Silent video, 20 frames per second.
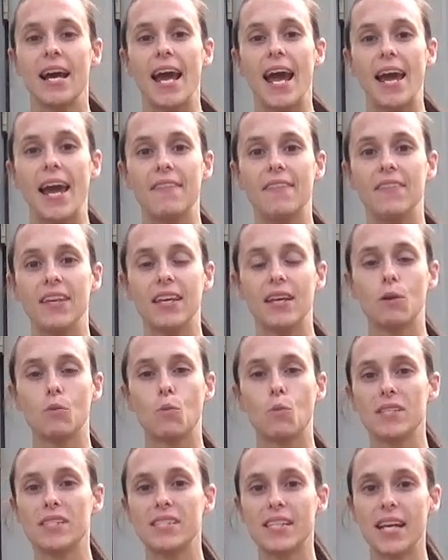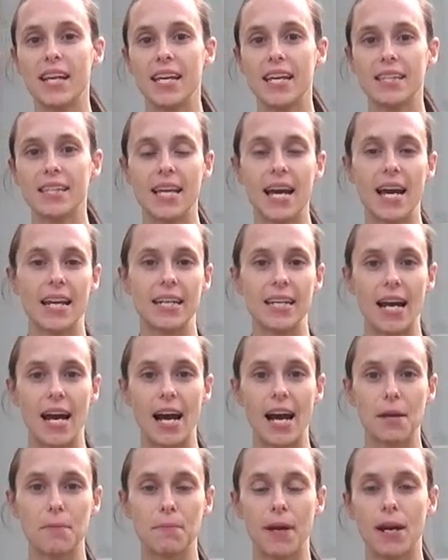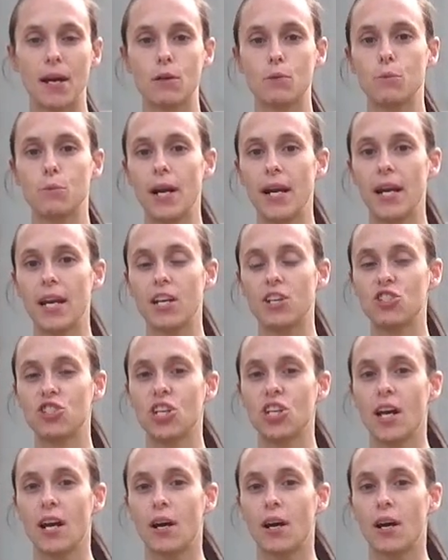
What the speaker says: And then once they hit that 9-pound range,